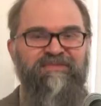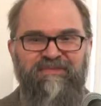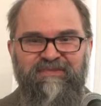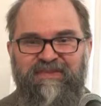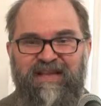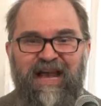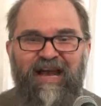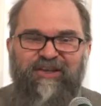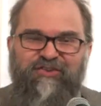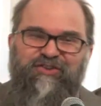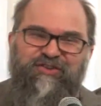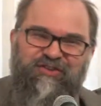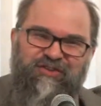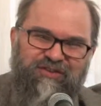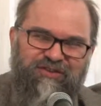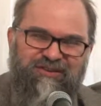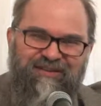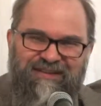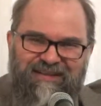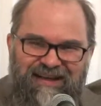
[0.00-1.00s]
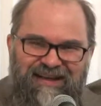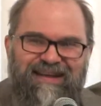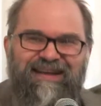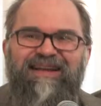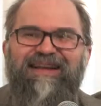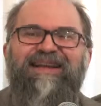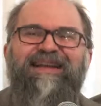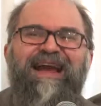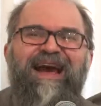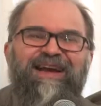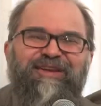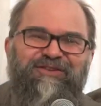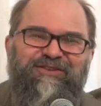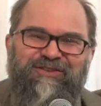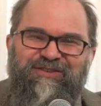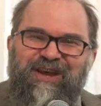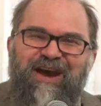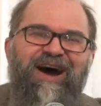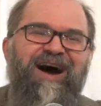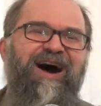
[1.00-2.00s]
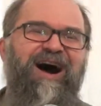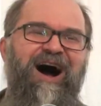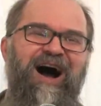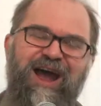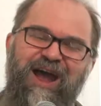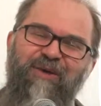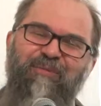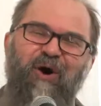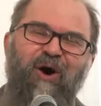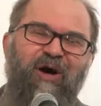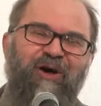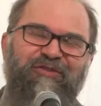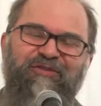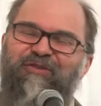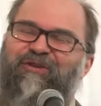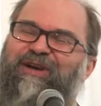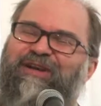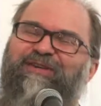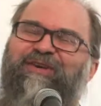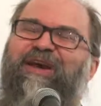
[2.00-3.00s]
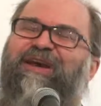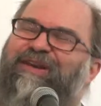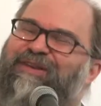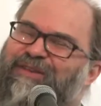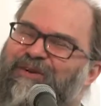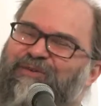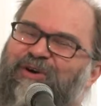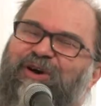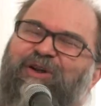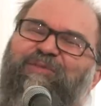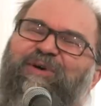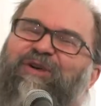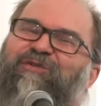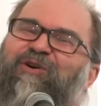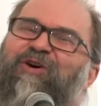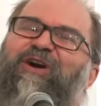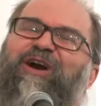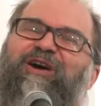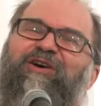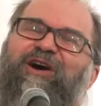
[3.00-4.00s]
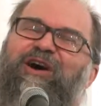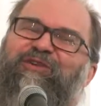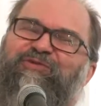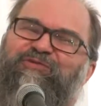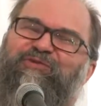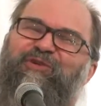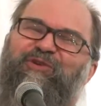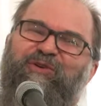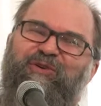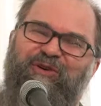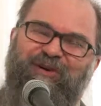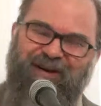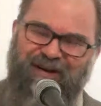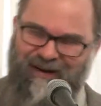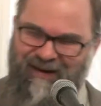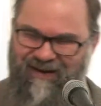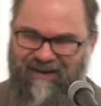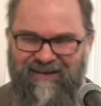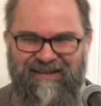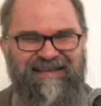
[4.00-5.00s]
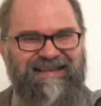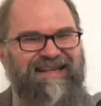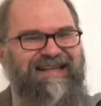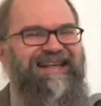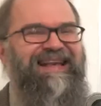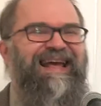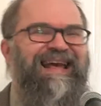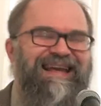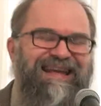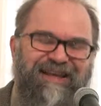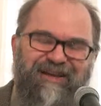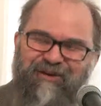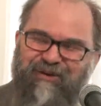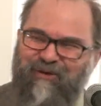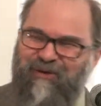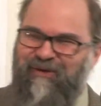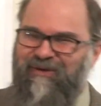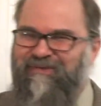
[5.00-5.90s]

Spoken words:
Yes, I am also excited that we're going to be growing our own food. Thank you.